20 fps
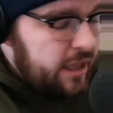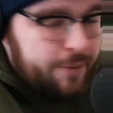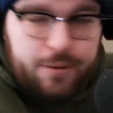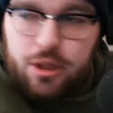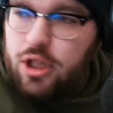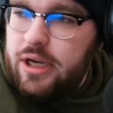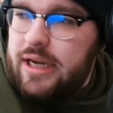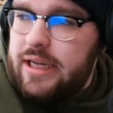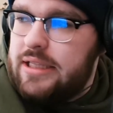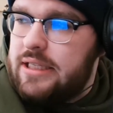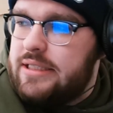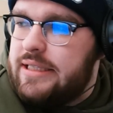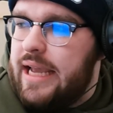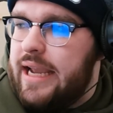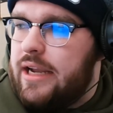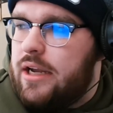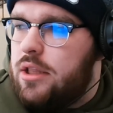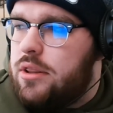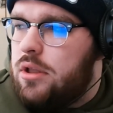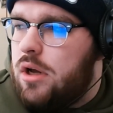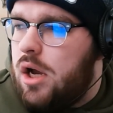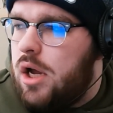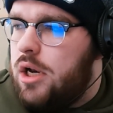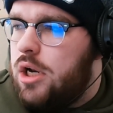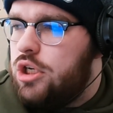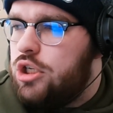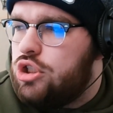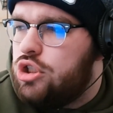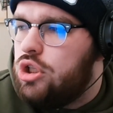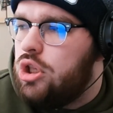Let me look at the
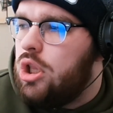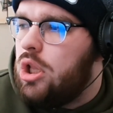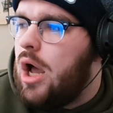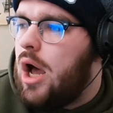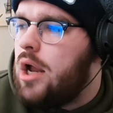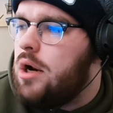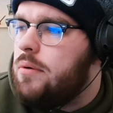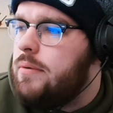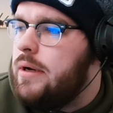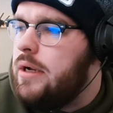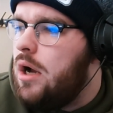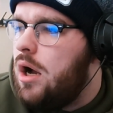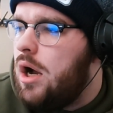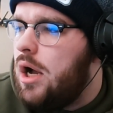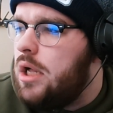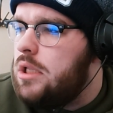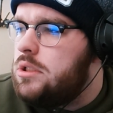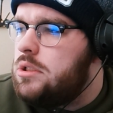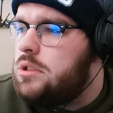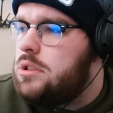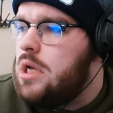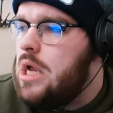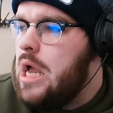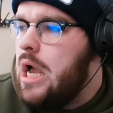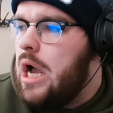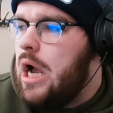Tankathon lottery odds,